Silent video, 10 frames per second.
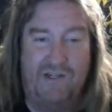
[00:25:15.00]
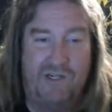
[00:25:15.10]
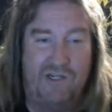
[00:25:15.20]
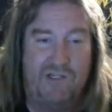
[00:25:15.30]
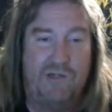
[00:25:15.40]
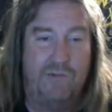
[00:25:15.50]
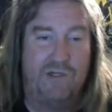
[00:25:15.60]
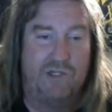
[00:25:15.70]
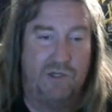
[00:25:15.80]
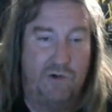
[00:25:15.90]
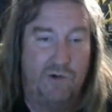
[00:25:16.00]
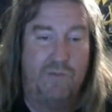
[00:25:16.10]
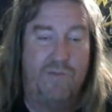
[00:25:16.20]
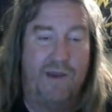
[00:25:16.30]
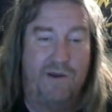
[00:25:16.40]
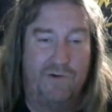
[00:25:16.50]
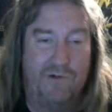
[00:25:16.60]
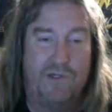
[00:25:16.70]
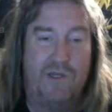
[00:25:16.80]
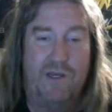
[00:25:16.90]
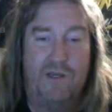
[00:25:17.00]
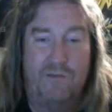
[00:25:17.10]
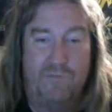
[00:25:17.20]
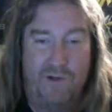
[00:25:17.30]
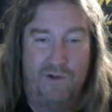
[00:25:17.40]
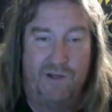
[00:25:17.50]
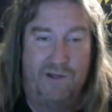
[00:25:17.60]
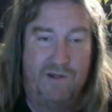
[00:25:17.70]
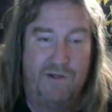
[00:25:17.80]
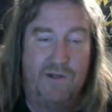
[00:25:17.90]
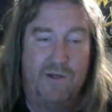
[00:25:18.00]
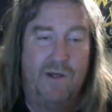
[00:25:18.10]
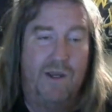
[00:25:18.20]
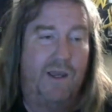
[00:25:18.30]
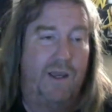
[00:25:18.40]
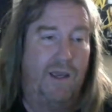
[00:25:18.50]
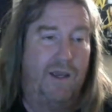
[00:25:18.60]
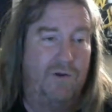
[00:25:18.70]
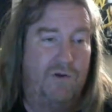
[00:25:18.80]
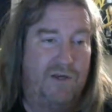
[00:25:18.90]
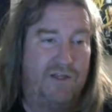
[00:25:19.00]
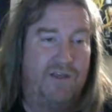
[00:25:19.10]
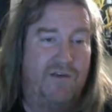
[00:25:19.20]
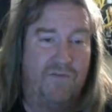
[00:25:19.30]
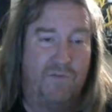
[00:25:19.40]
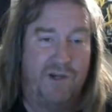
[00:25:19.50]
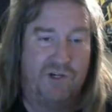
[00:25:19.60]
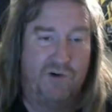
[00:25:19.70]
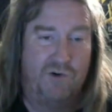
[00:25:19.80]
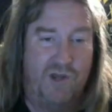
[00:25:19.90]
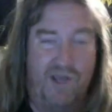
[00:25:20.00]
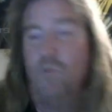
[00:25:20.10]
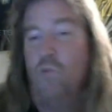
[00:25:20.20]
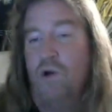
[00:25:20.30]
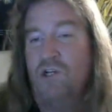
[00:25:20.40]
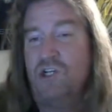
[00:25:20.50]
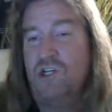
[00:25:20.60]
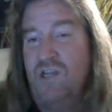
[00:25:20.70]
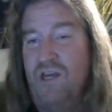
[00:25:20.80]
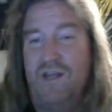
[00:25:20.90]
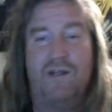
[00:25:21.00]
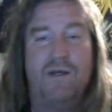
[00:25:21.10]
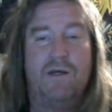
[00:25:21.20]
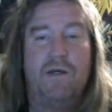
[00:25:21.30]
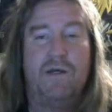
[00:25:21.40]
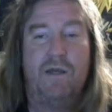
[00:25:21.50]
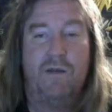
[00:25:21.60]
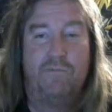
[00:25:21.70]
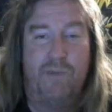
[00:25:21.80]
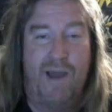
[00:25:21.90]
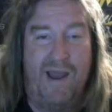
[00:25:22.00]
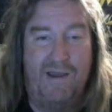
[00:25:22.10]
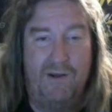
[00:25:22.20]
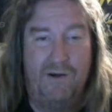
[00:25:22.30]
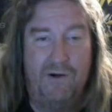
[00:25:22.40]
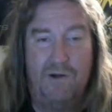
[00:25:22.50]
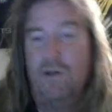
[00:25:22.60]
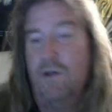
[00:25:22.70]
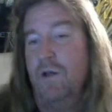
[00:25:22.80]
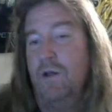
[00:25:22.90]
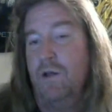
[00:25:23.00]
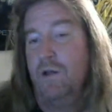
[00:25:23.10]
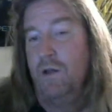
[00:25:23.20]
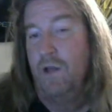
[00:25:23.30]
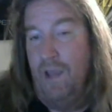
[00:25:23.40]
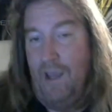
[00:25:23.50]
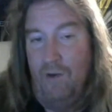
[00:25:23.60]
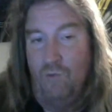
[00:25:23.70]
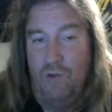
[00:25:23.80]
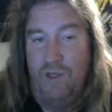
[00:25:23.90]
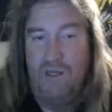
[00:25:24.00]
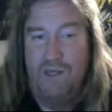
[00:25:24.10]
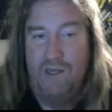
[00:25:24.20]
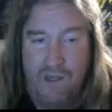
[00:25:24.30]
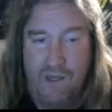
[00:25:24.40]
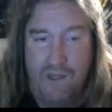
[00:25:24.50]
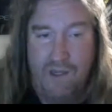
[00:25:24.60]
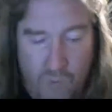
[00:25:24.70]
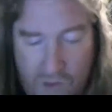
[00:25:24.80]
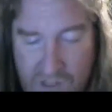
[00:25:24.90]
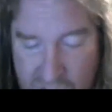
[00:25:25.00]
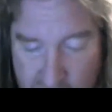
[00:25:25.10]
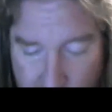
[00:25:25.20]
some of the security panels in the building, and you can get the information you need. Once you get it, get back here, and we'll get you off